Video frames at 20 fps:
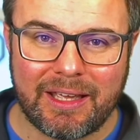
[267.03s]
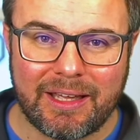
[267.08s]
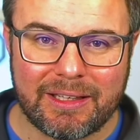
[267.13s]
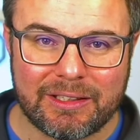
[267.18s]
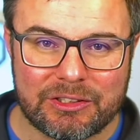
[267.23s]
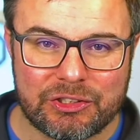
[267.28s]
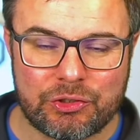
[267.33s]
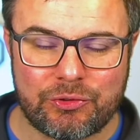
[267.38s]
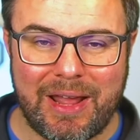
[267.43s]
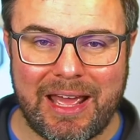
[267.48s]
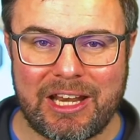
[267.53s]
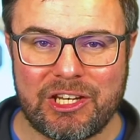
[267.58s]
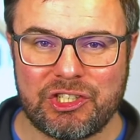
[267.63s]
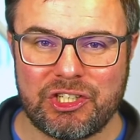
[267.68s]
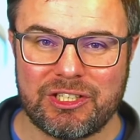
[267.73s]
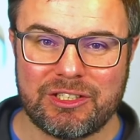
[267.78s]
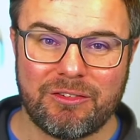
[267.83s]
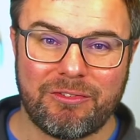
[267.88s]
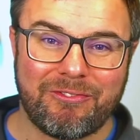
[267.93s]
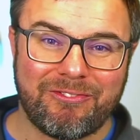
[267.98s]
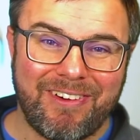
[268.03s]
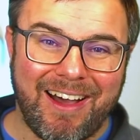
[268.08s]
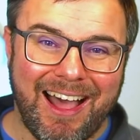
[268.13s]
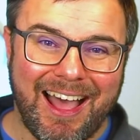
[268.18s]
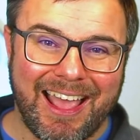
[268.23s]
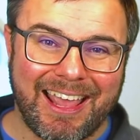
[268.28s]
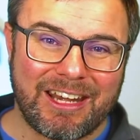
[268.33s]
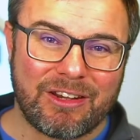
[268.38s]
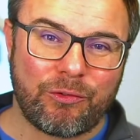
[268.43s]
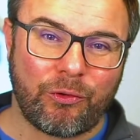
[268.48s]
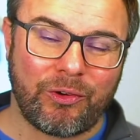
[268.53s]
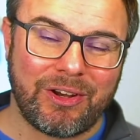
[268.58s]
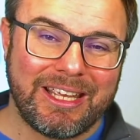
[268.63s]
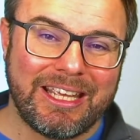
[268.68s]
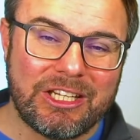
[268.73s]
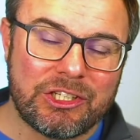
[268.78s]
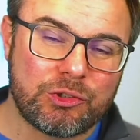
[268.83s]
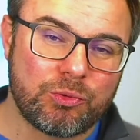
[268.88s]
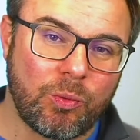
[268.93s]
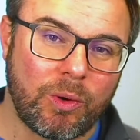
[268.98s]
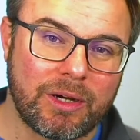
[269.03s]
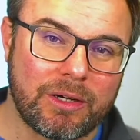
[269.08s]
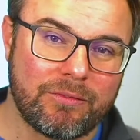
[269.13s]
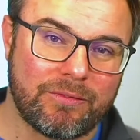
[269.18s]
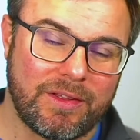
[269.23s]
strategy defined for each one of